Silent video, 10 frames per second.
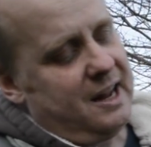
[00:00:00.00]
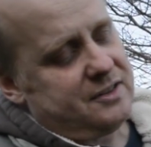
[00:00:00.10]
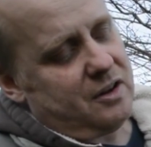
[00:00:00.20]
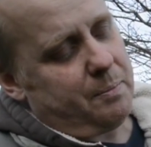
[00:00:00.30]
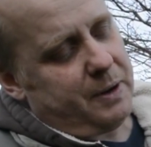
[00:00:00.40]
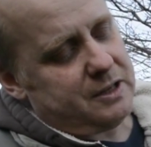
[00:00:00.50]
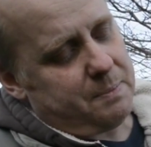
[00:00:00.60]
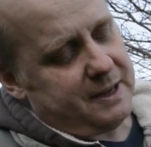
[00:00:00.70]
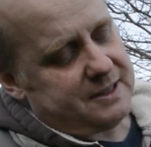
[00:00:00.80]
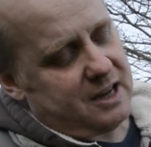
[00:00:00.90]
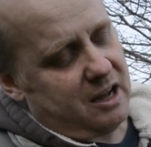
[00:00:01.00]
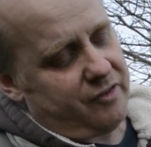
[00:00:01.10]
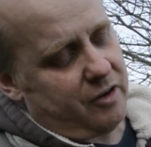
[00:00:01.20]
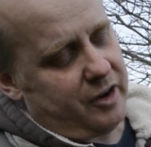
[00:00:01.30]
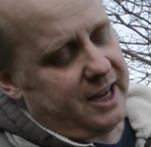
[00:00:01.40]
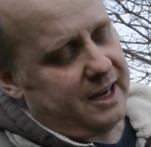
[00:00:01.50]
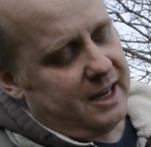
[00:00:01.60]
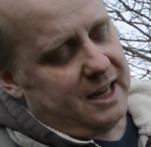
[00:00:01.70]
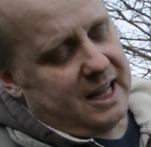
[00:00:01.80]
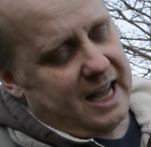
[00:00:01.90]
It's got a Perspex cover on it,
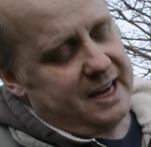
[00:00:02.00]
and